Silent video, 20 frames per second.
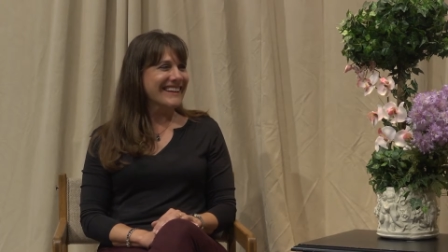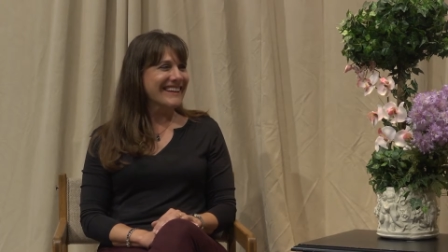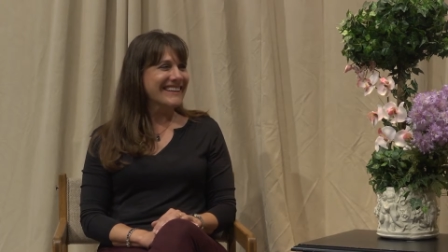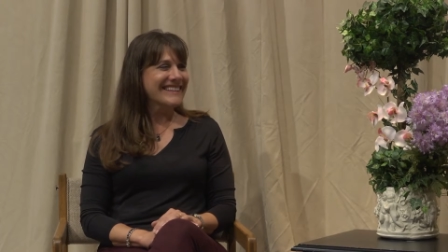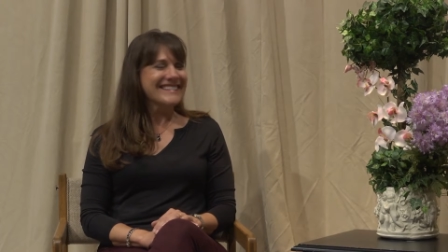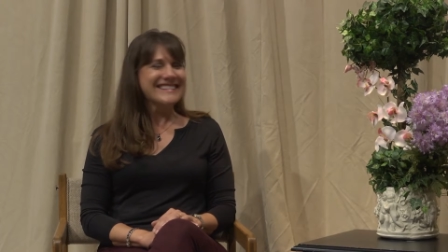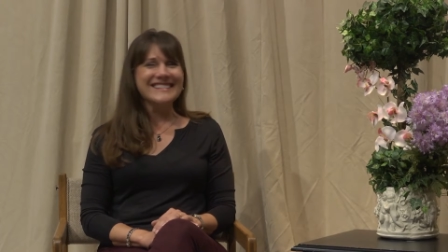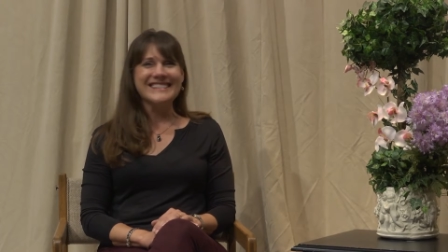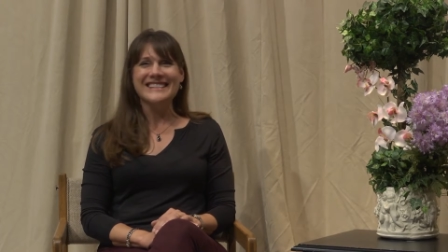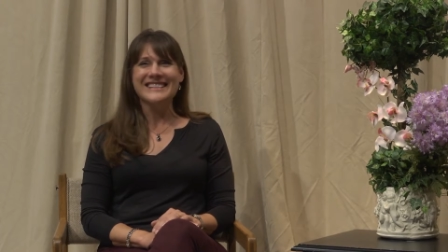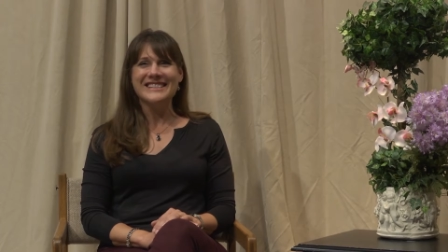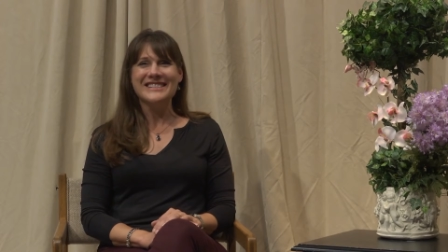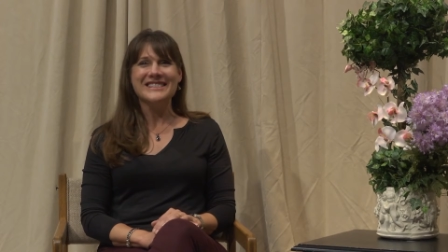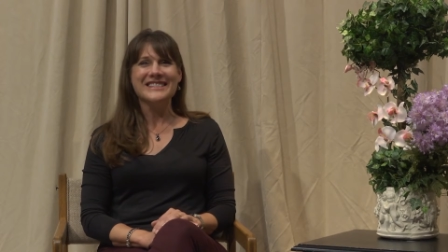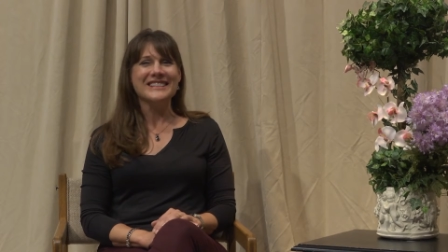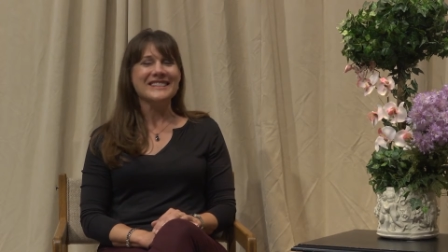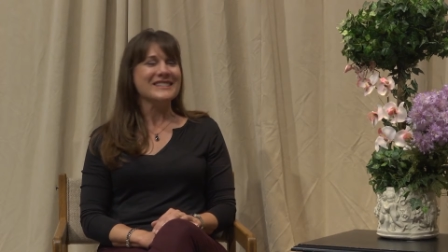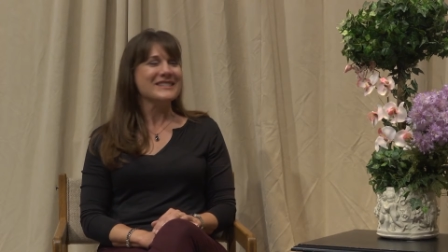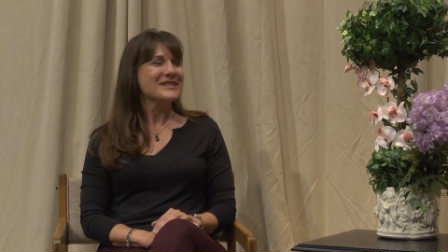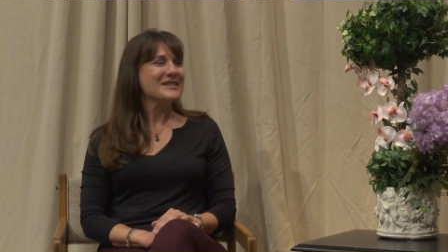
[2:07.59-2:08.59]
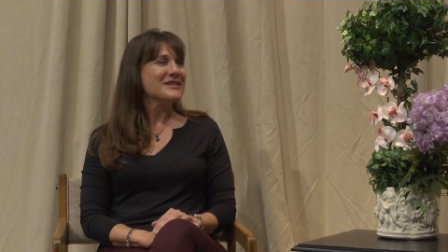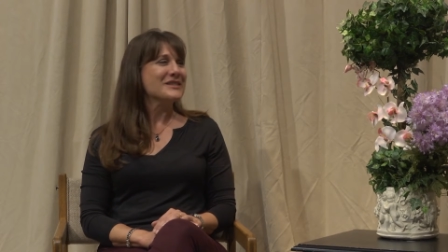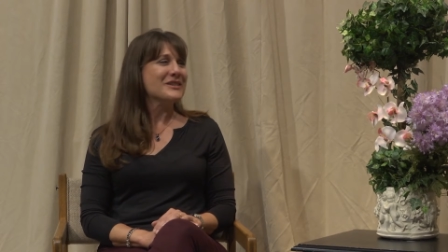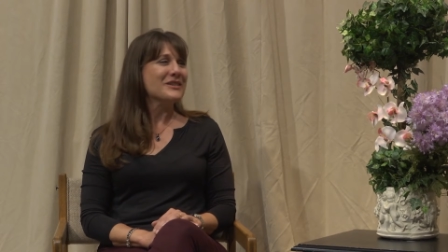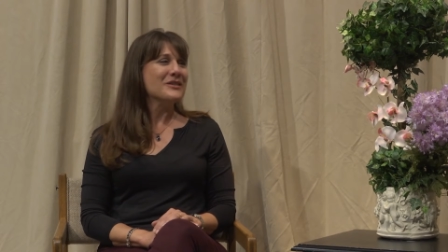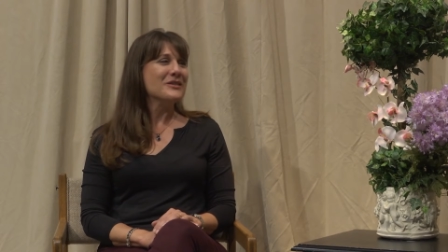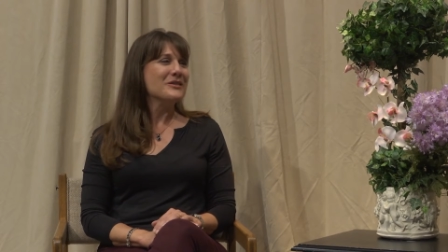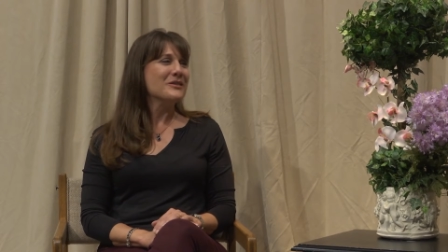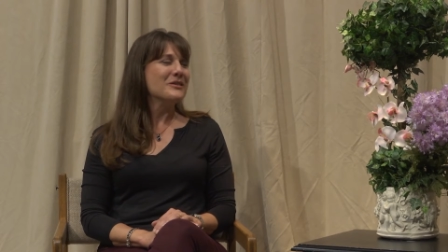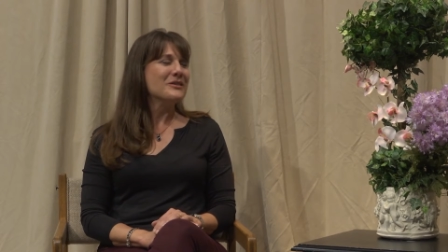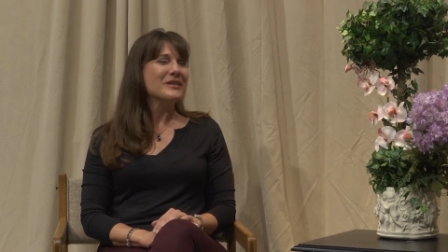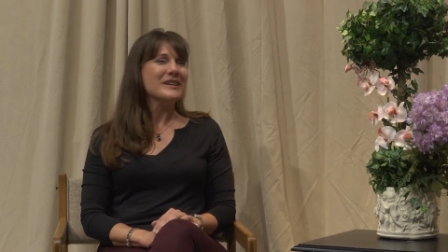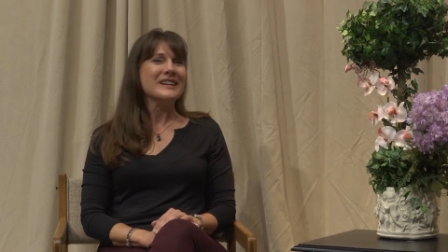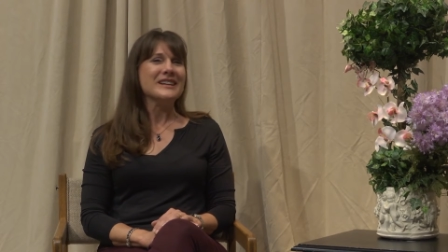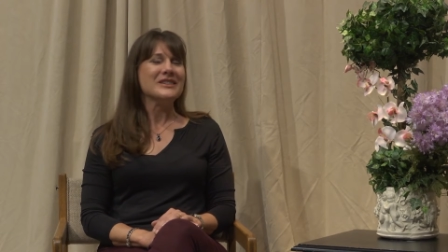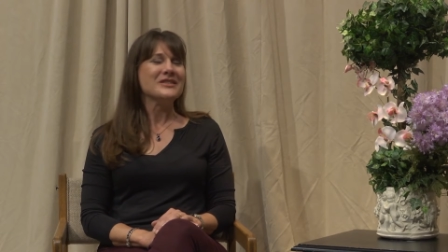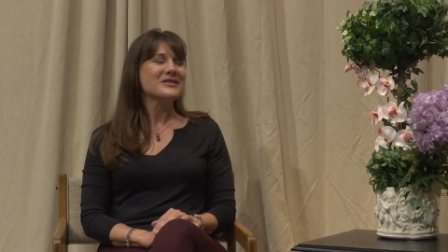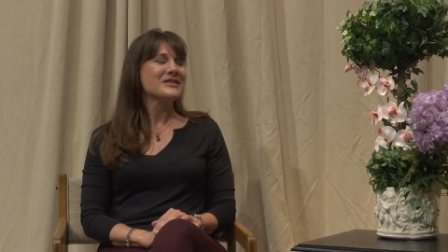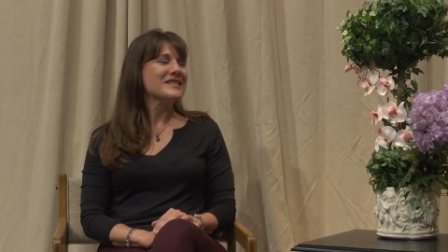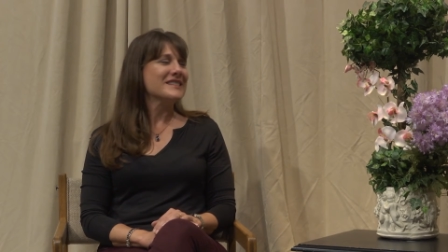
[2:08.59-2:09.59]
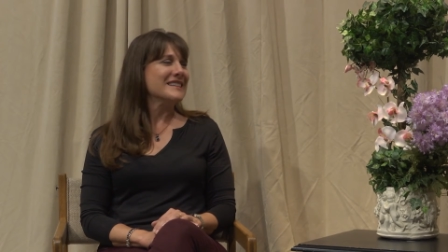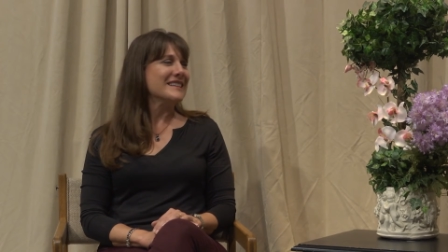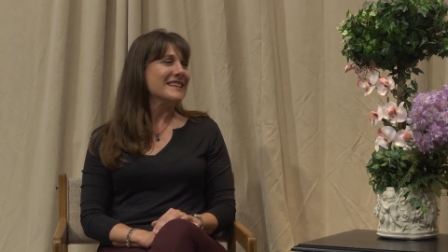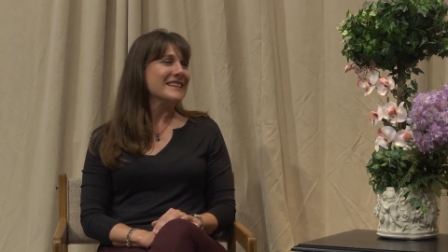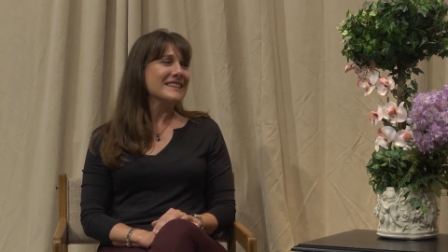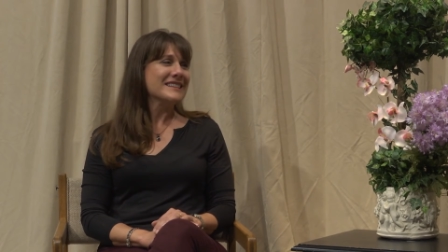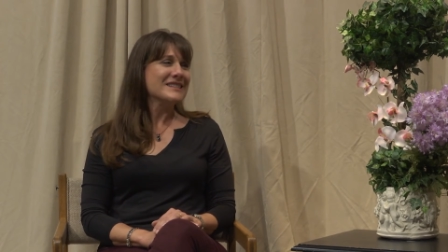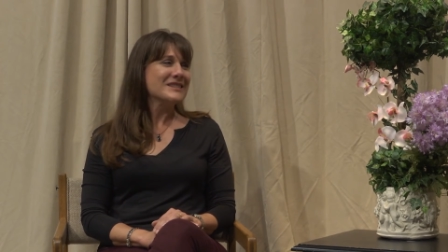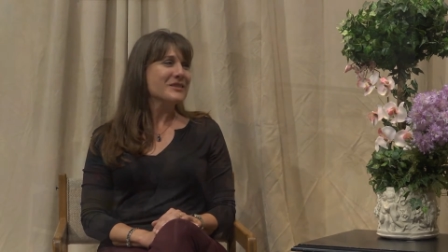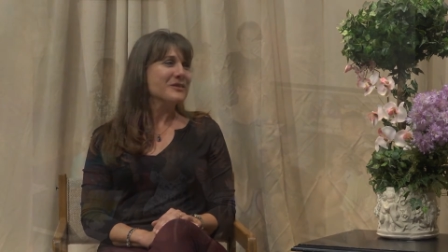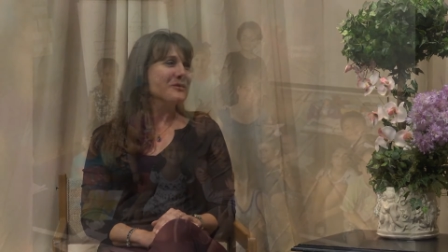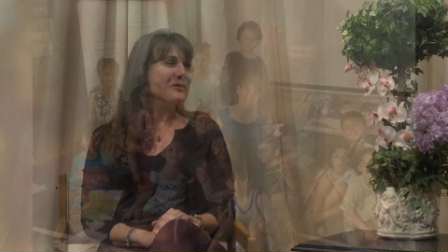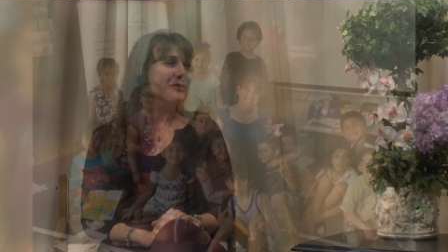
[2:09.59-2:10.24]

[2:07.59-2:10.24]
And teaching is so interesting. It's so